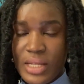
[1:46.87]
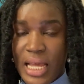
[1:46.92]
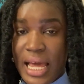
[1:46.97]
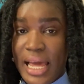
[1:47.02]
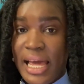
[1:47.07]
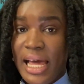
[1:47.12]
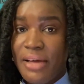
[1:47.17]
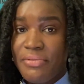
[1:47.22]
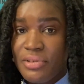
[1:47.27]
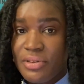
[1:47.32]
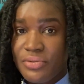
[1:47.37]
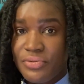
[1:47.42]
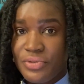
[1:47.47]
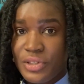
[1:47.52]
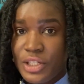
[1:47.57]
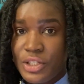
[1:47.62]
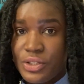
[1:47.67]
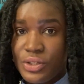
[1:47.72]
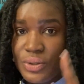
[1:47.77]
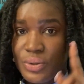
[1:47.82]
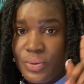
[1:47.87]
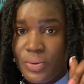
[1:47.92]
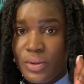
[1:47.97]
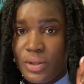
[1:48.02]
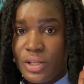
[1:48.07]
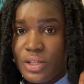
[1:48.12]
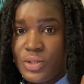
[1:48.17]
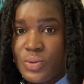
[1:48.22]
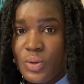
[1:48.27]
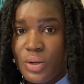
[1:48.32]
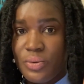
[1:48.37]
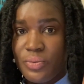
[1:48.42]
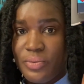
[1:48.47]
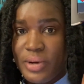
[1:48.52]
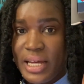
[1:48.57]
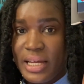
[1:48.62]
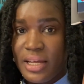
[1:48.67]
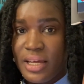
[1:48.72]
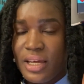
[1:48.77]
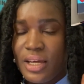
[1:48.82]
I have a video, this one
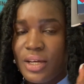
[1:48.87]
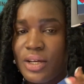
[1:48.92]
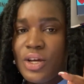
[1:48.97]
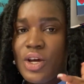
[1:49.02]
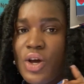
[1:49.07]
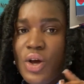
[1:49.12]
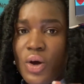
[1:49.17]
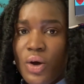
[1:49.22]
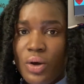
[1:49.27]
right here,